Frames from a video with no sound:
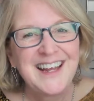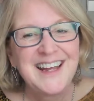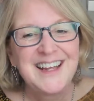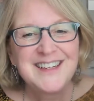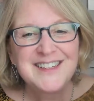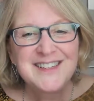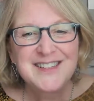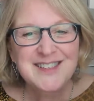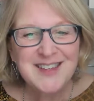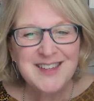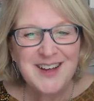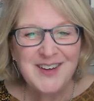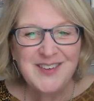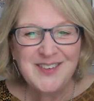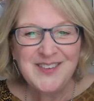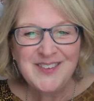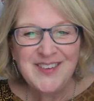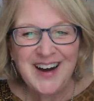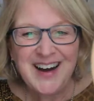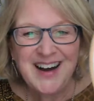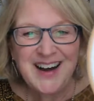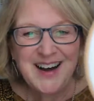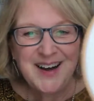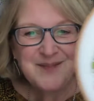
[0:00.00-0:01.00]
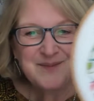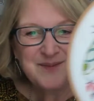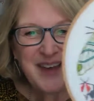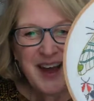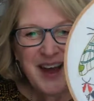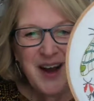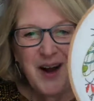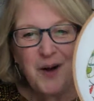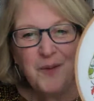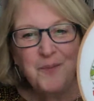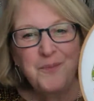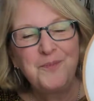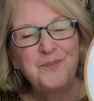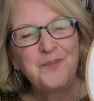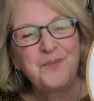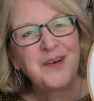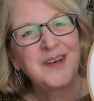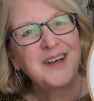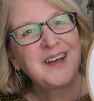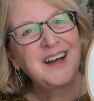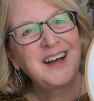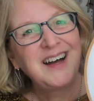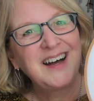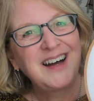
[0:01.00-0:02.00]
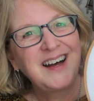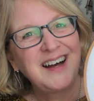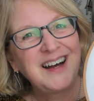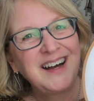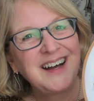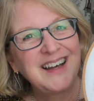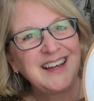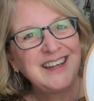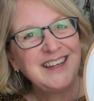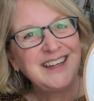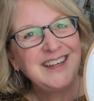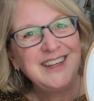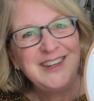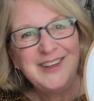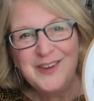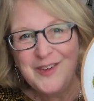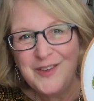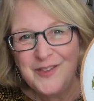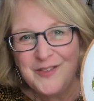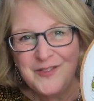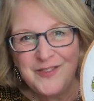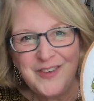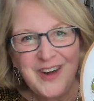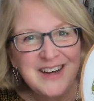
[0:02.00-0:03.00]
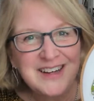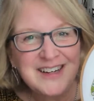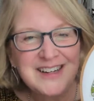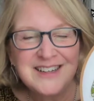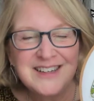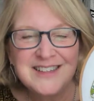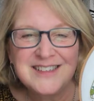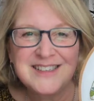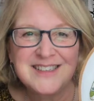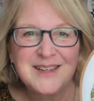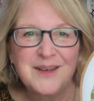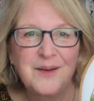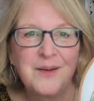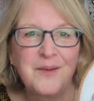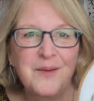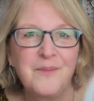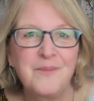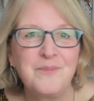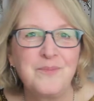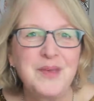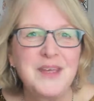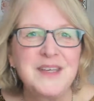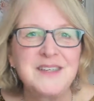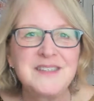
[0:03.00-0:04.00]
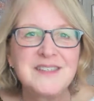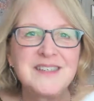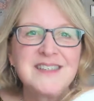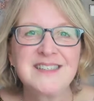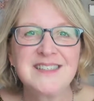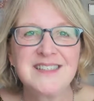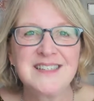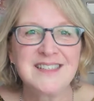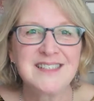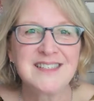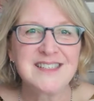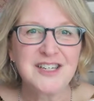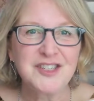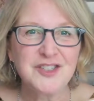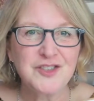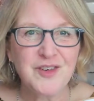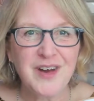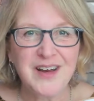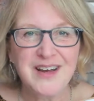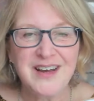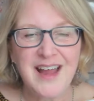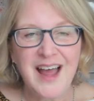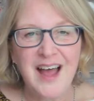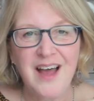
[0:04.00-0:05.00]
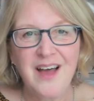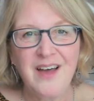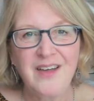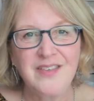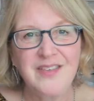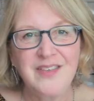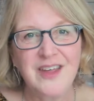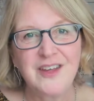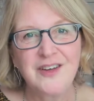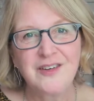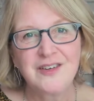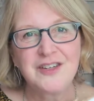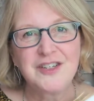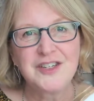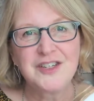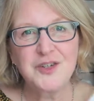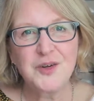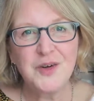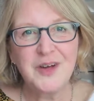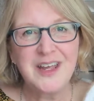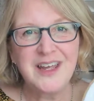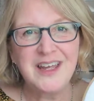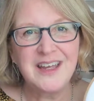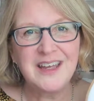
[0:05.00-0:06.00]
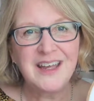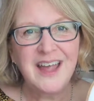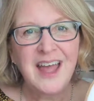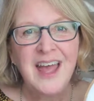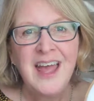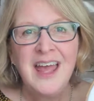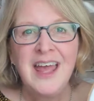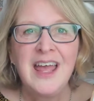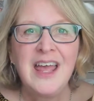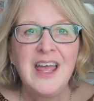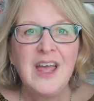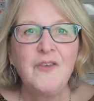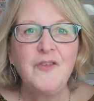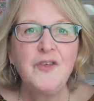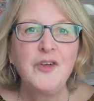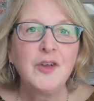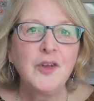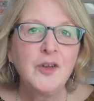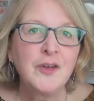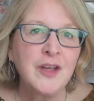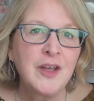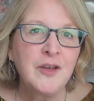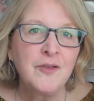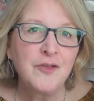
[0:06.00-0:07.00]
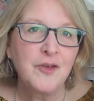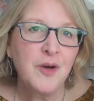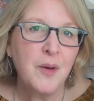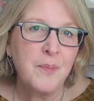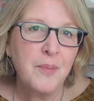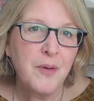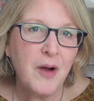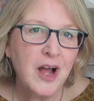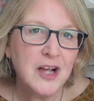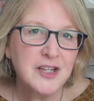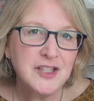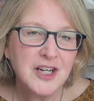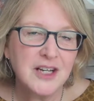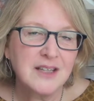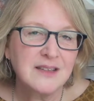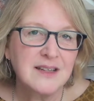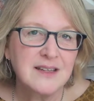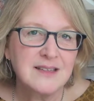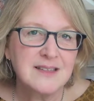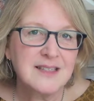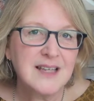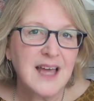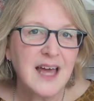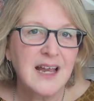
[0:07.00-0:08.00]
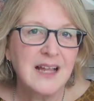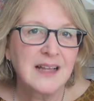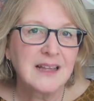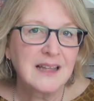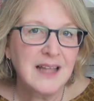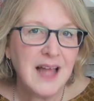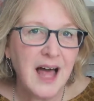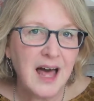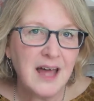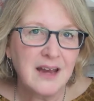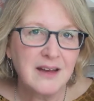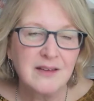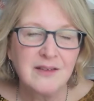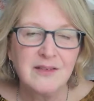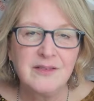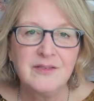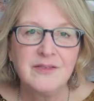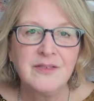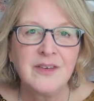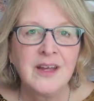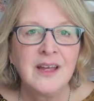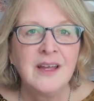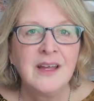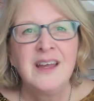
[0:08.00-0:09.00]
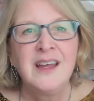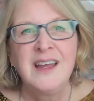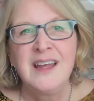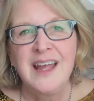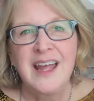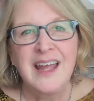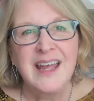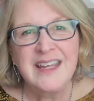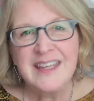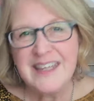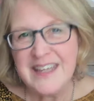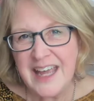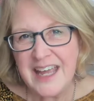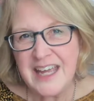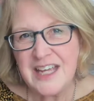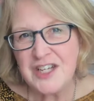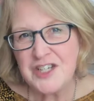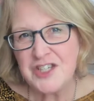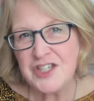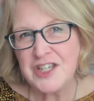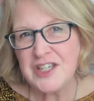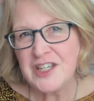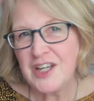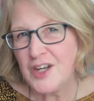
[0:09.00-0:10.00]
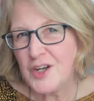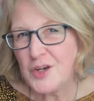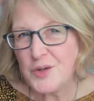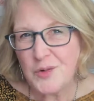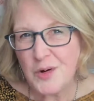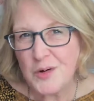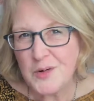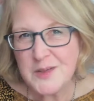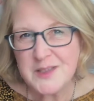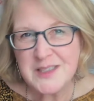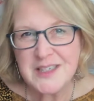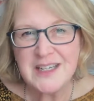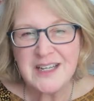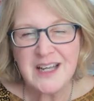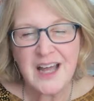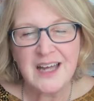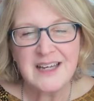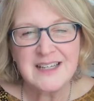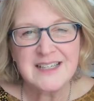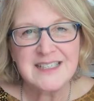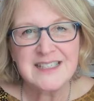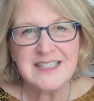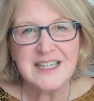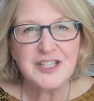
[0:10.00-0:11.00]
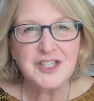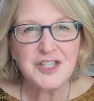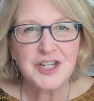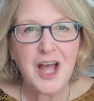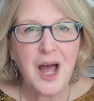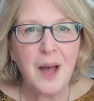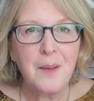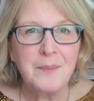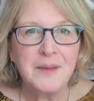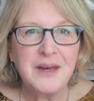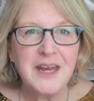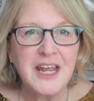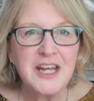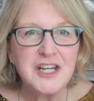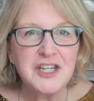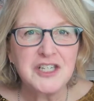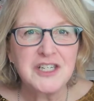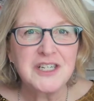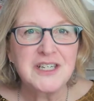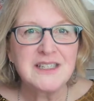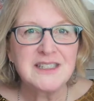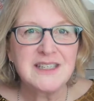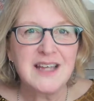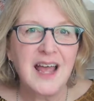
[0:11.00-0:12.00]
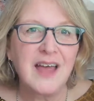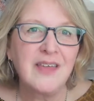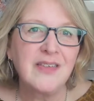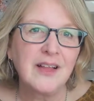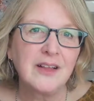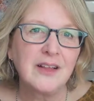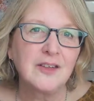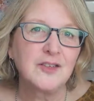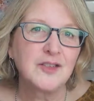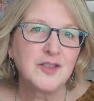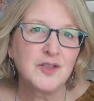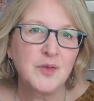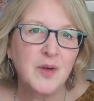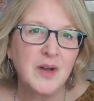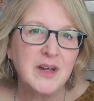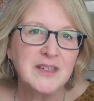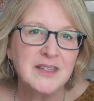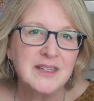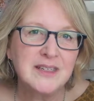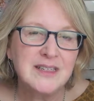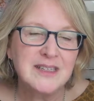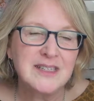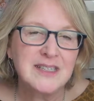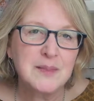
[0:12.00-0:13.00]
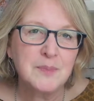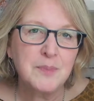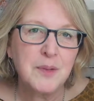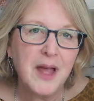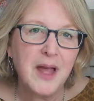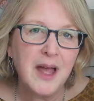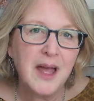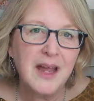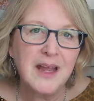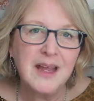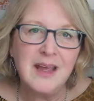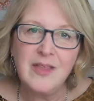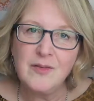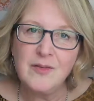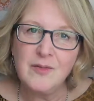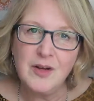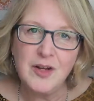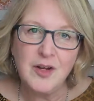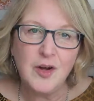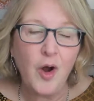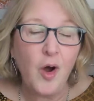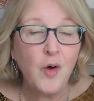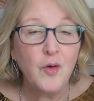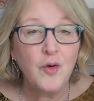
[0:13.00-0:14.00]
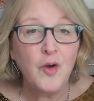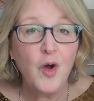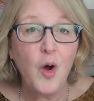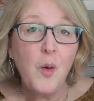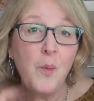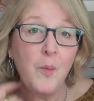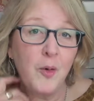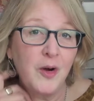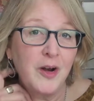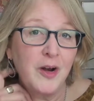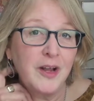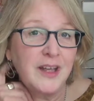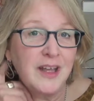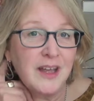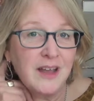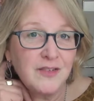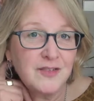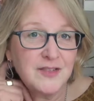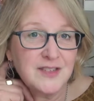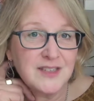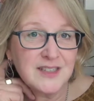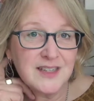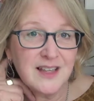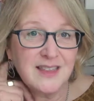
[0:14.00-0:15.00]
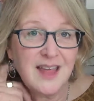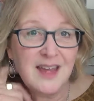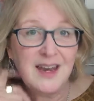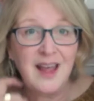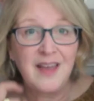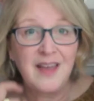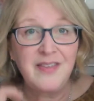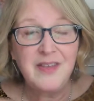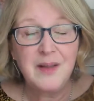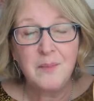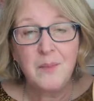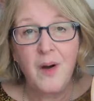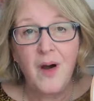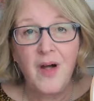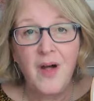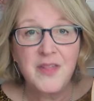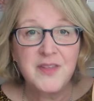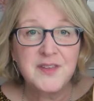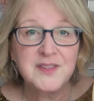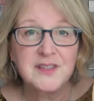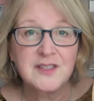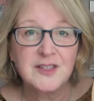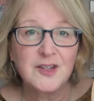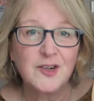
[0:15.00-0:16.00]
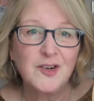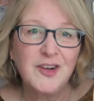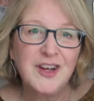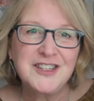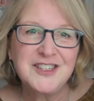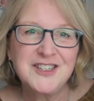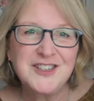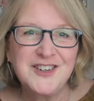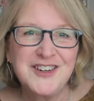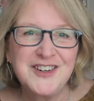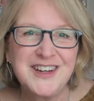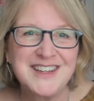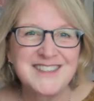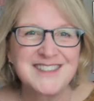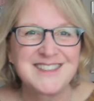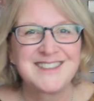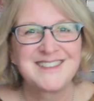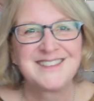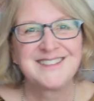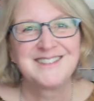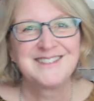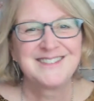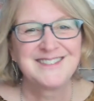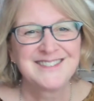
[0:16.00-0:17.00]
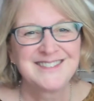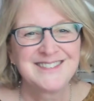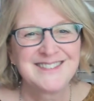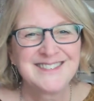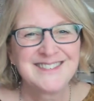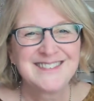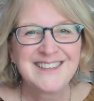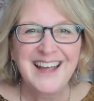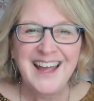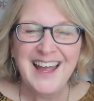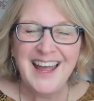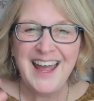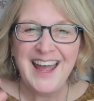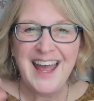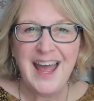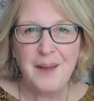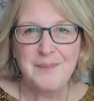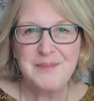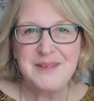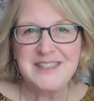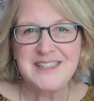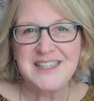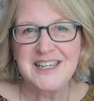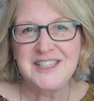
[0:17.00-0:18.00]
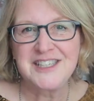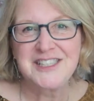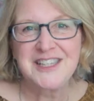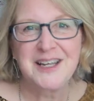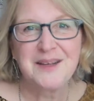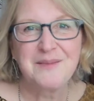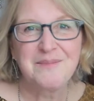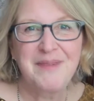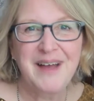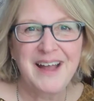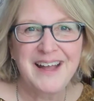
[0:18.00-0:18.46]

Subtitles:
So I hope you finding some pieces to stitch right now that you're enjoying. If you're looking for a project that's got a lot of engaging, engrossing kind of stitch combinations and that looks great to display either in your own home or to gift, then I think Moths is a great choice. Happy stitching. Bye,